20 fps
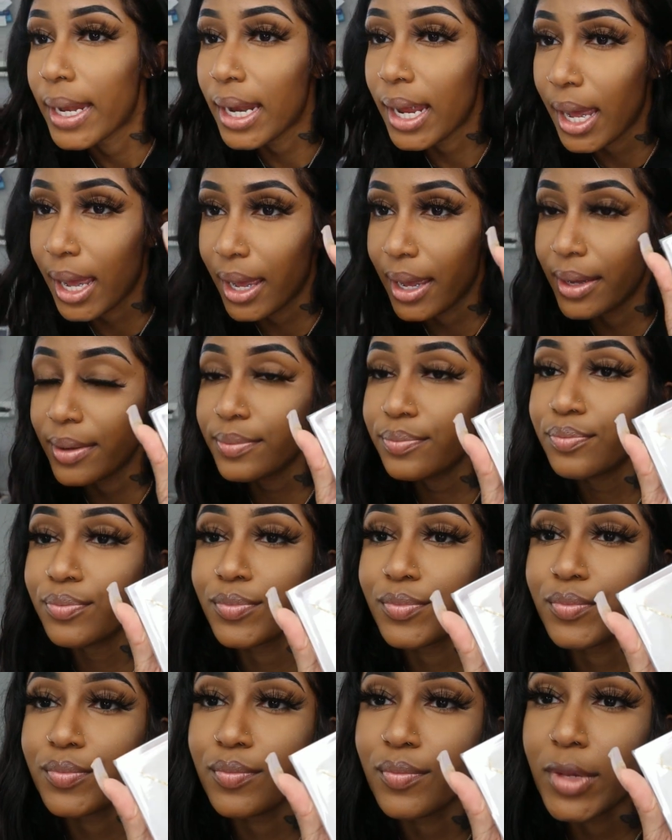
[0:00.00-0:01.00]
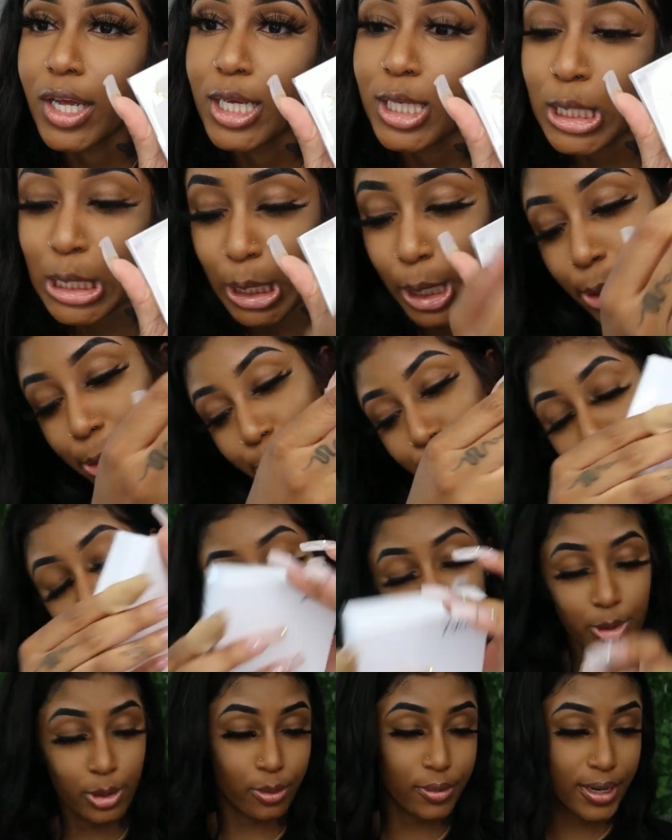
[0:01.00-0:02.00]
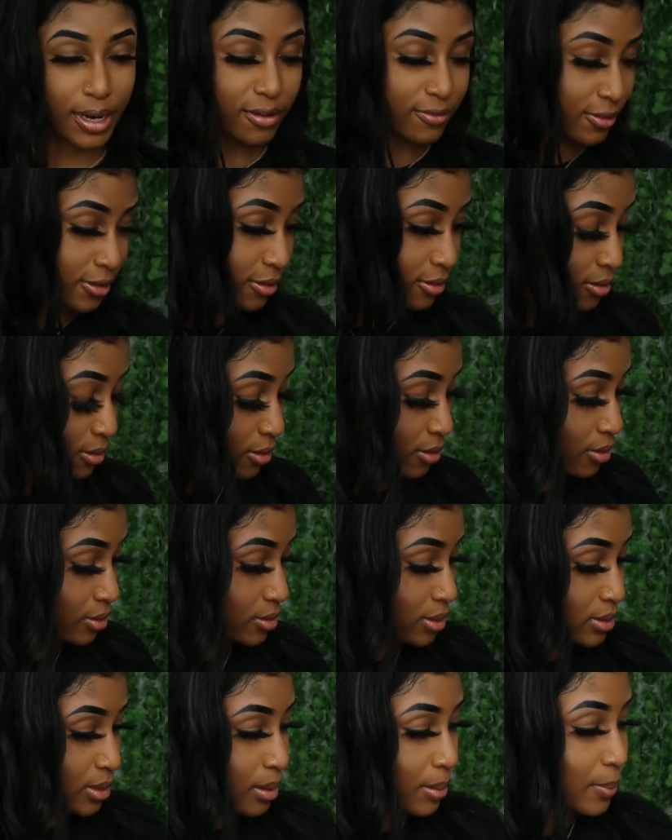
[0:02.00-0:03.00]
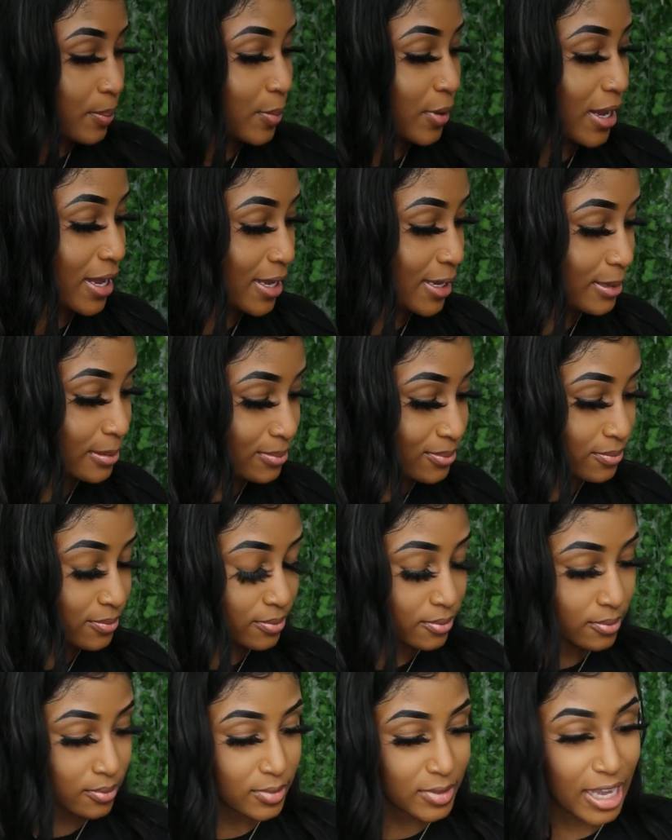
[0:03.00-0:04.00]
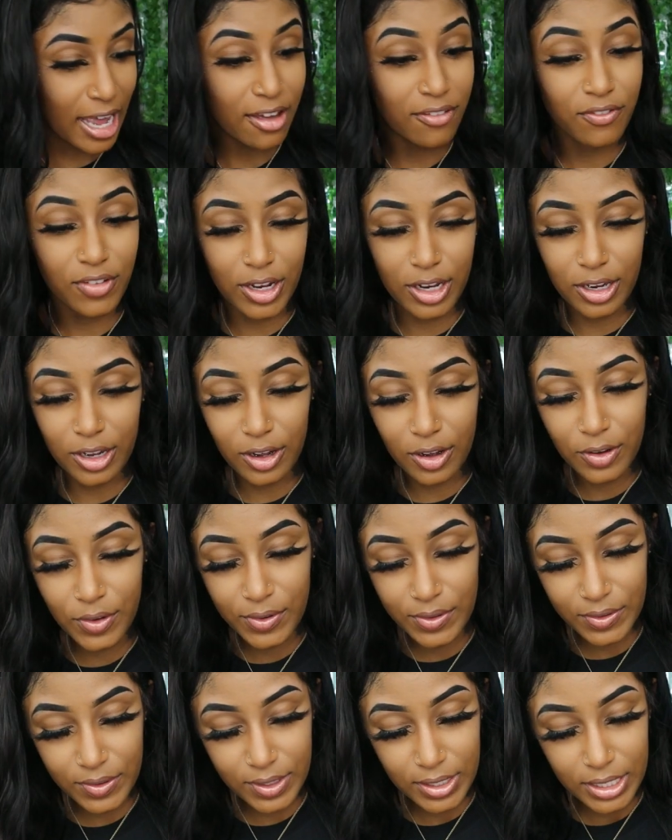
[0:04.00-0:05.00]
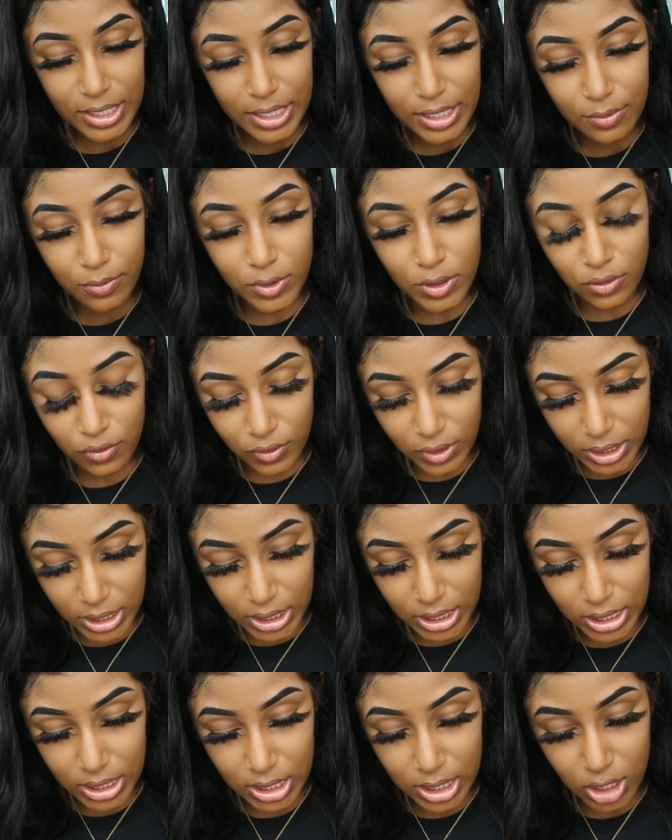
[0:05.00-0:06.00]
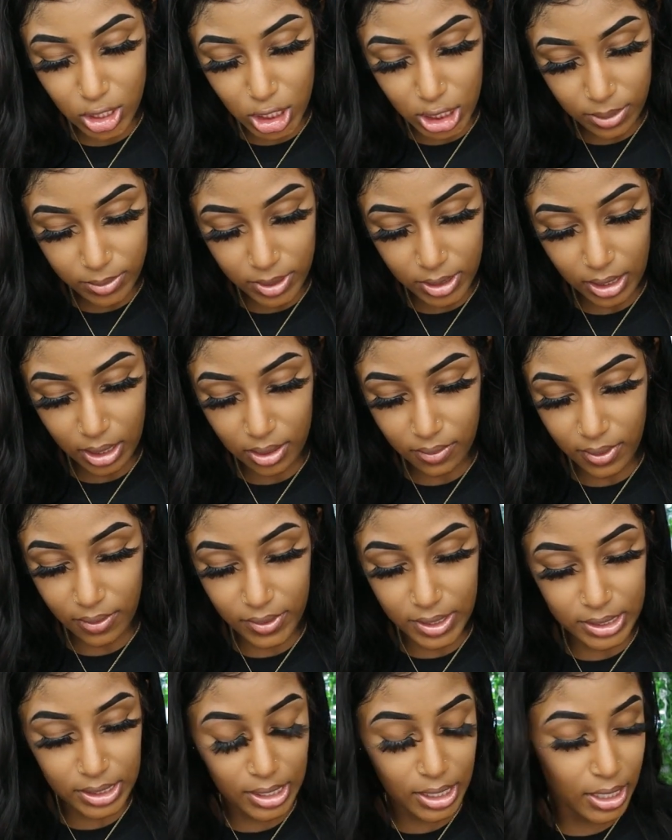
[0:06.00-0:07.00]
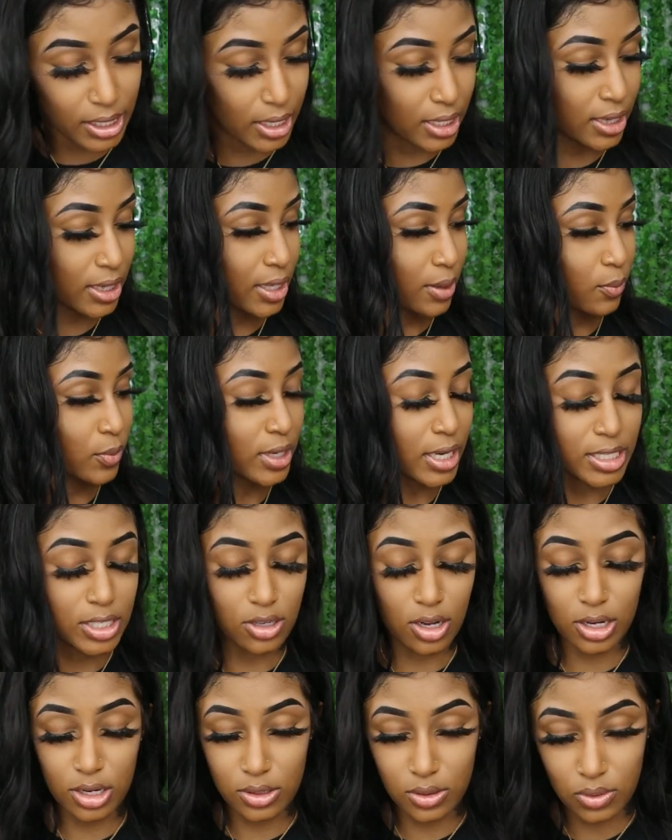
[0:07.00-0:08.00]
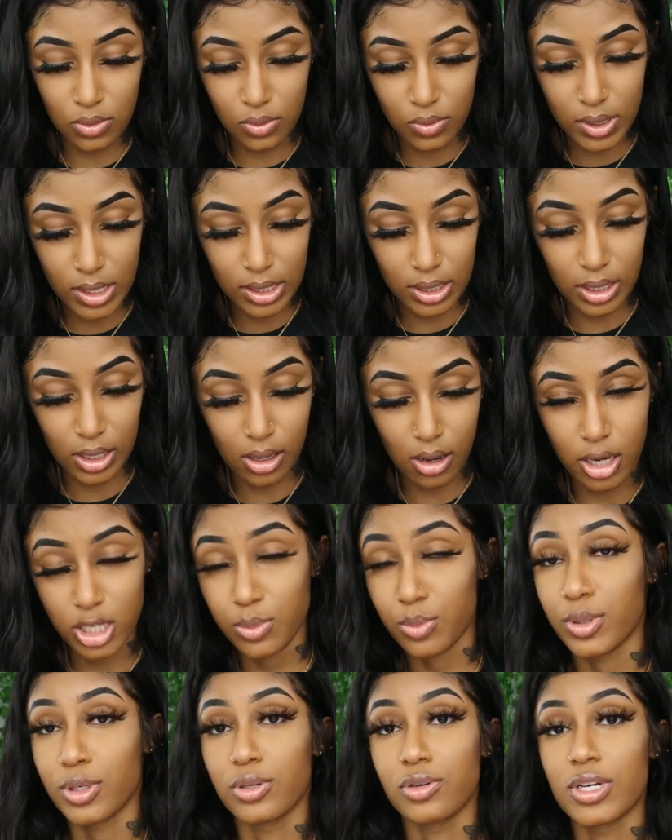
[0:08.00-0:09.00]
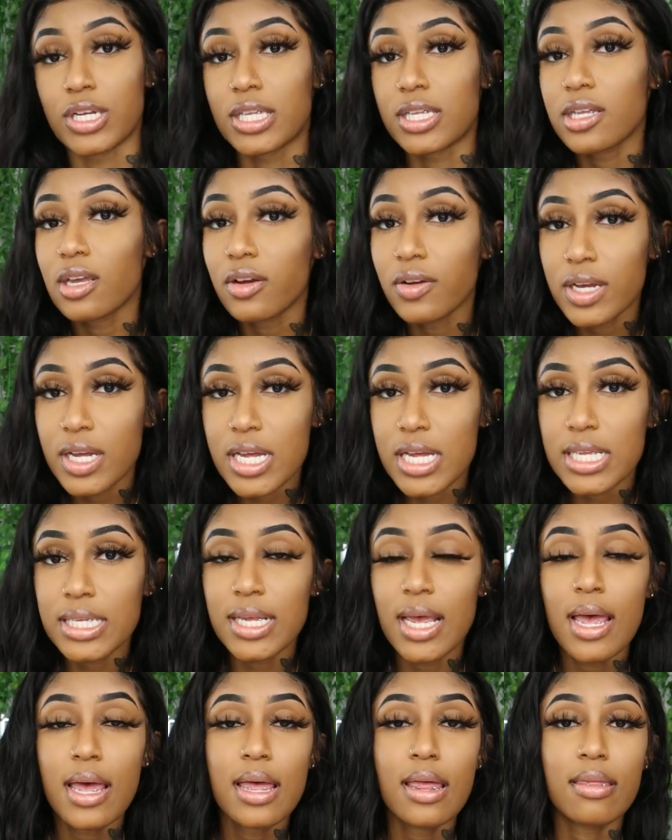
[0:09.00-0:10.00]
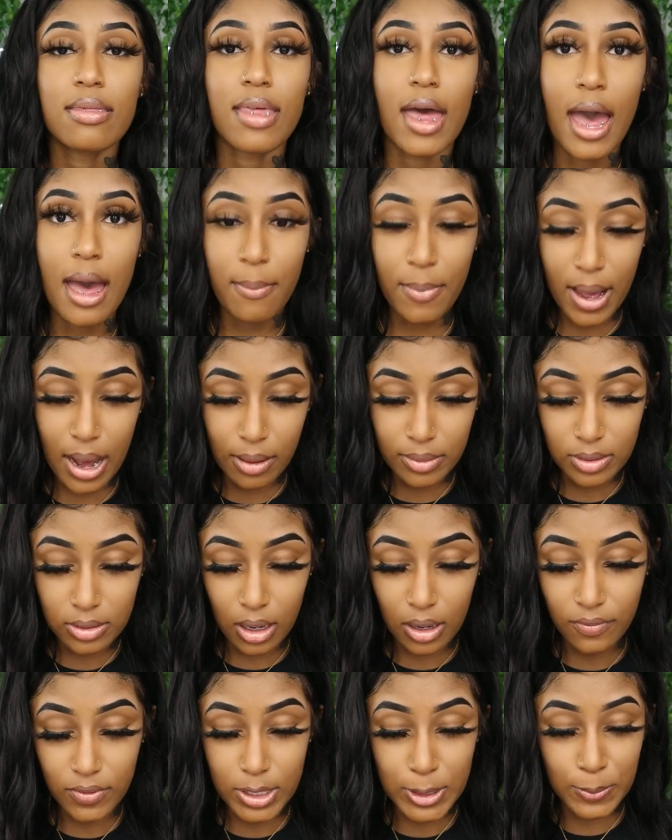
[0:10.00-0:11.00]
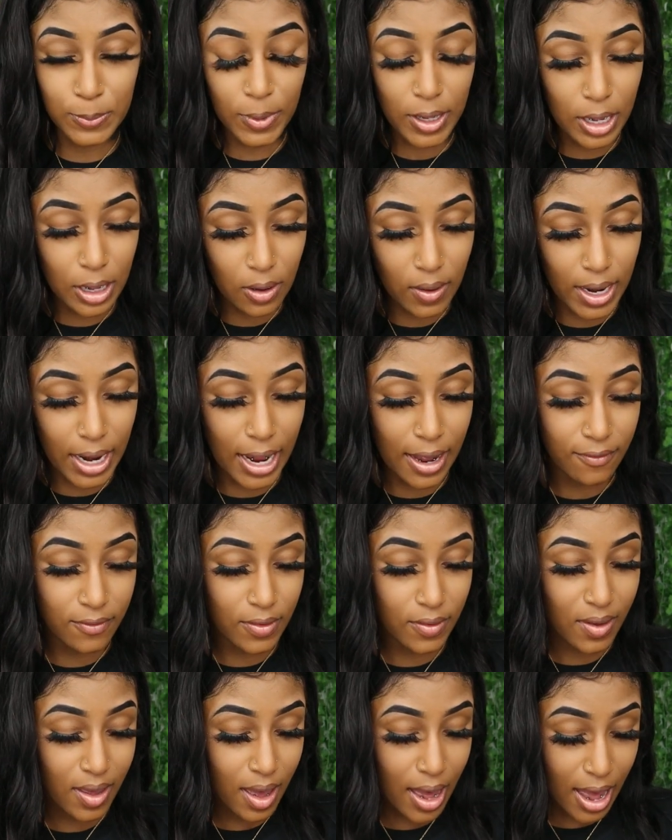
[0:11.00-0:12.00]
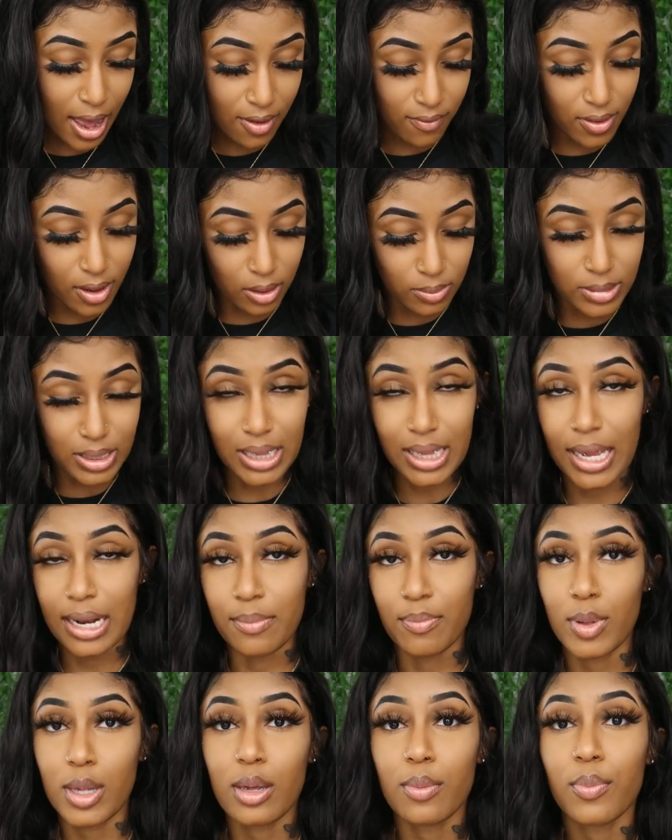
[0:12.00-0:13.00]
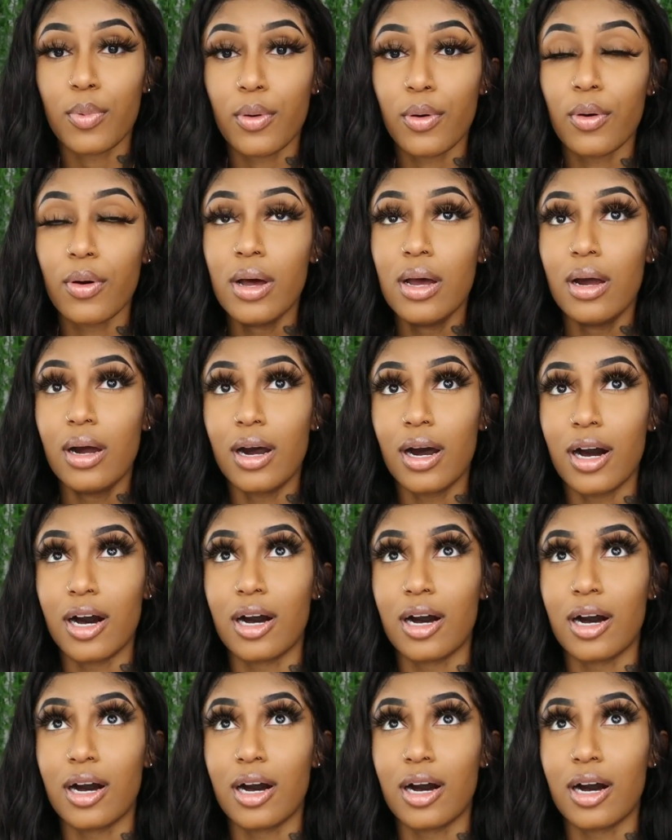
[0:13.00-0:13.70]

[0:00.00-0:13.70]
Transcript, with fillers: but hey, it's cool or whatever. But that video was really the jumpstart of everything, and then when I started doing the entrepreneur series, that popped off as well, and I've helped a lot of people.